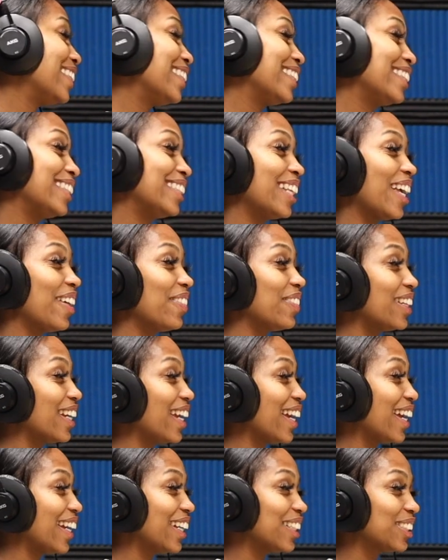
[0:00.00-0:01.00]
7
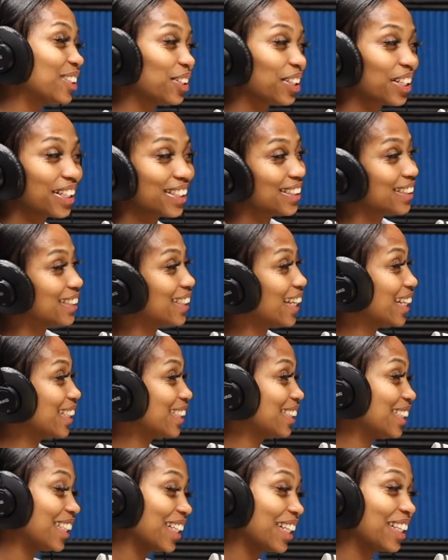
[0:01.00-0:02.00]
days or does it
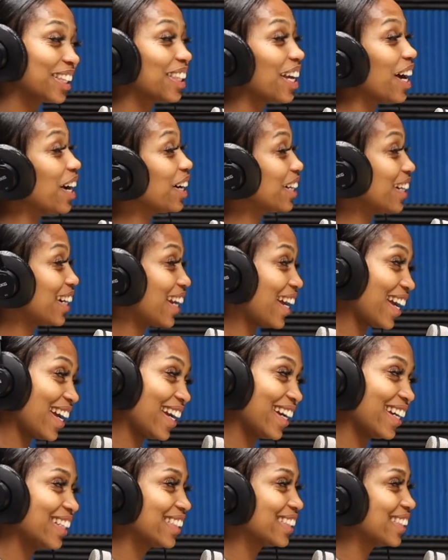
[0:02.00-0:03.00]
take 30
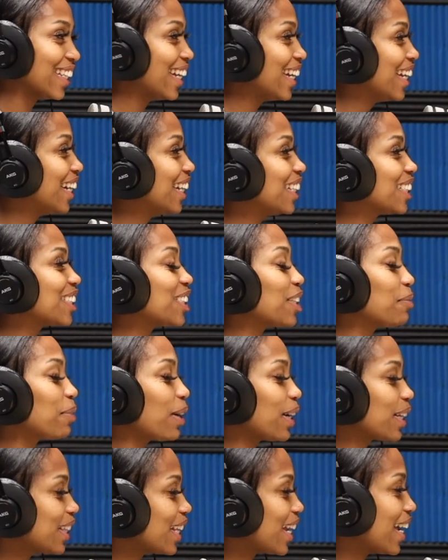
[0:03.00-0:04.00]
days to
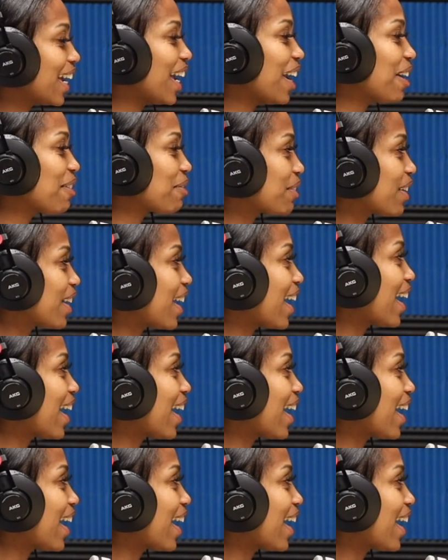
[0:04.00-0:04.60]
break that habit.